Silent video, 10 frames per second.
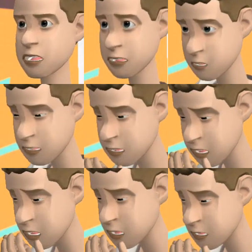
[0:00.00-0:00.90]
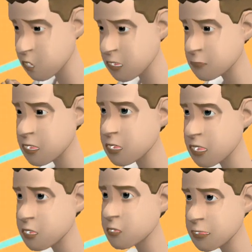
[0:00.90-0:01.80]
so I think I got a better
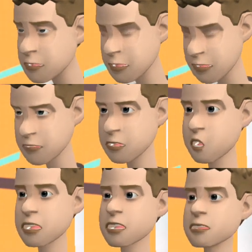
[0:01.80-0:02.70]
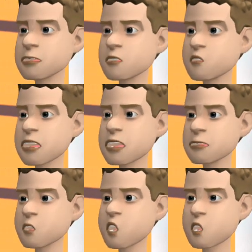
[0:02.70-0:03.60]
understanding of ionic and
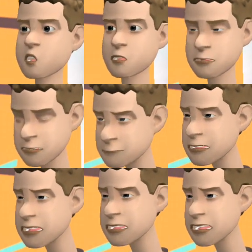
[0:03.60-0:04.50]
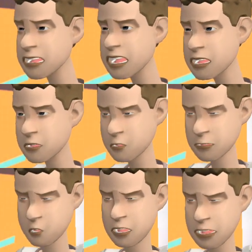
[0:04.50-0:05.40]
covalent bonds, but I still don't
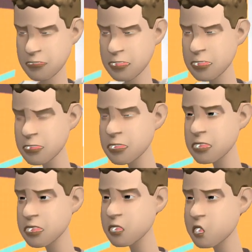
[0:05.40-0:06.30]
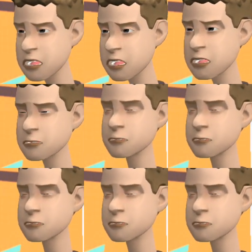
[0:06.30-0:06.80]
know what a valence electron is.